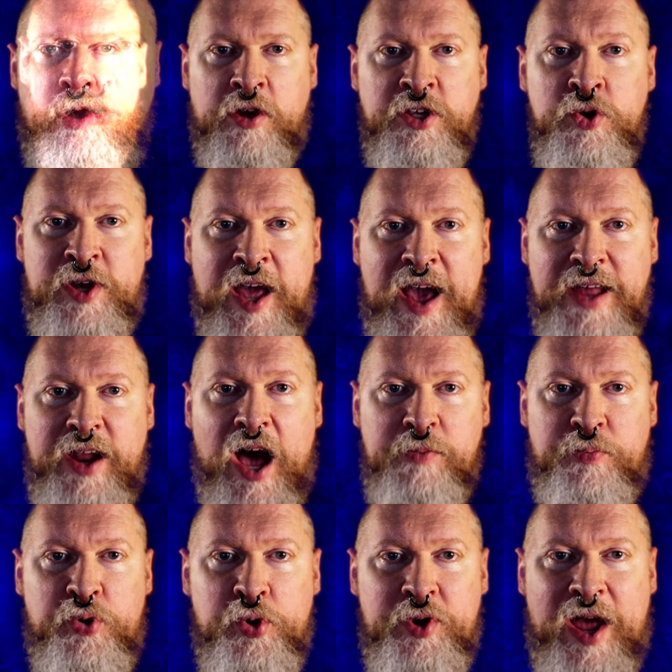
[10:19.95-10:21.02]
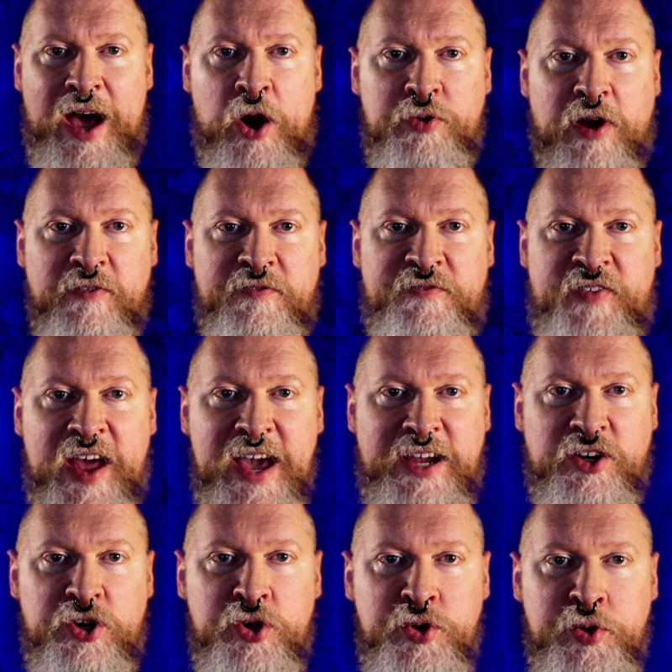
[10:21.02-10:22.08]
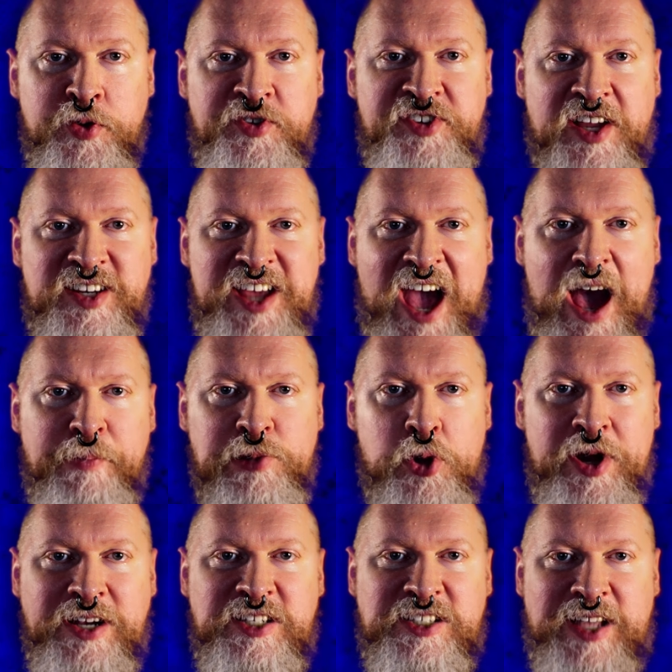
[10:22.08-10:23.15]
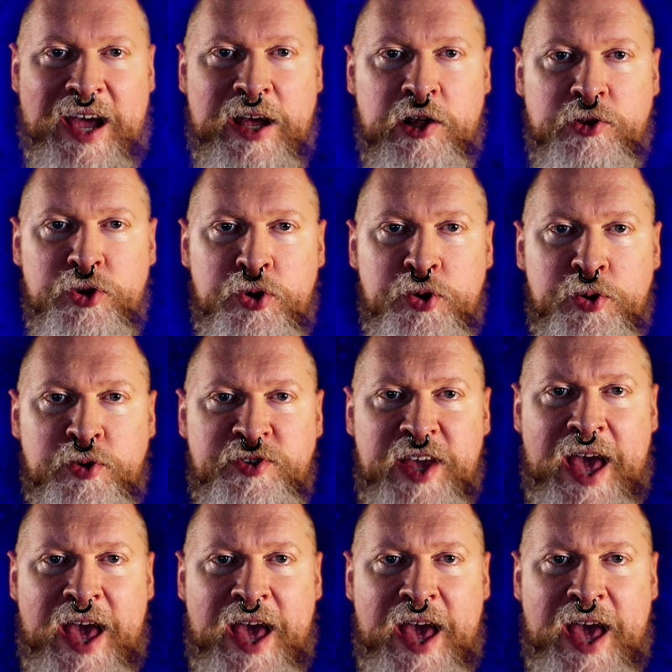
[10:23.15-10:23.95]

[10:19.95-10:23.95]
You cannot put out fake news, tabloid style news,